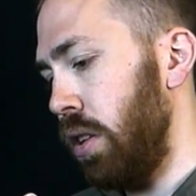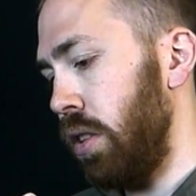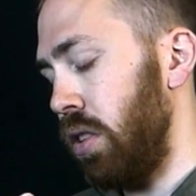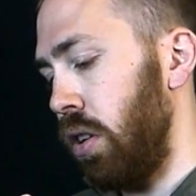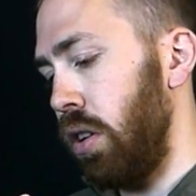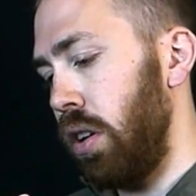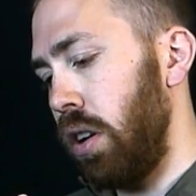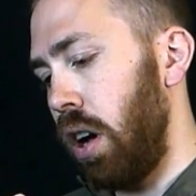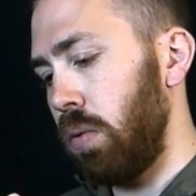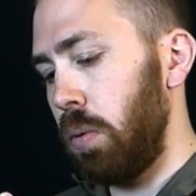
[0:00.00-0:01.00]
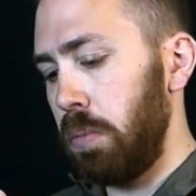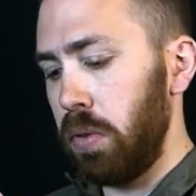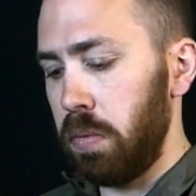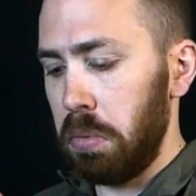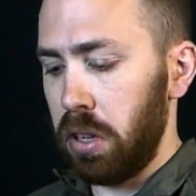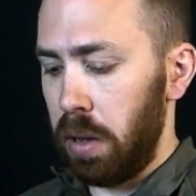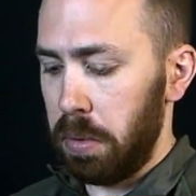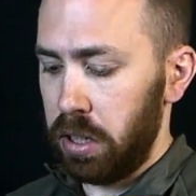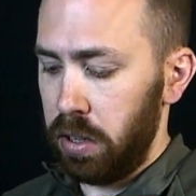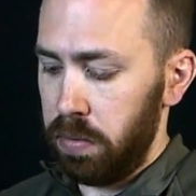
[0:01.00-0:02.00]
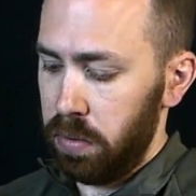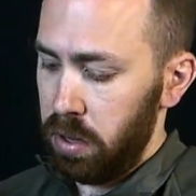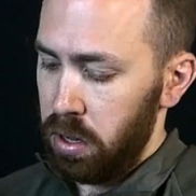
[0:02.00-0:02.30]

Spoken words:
They're not removable, I believe.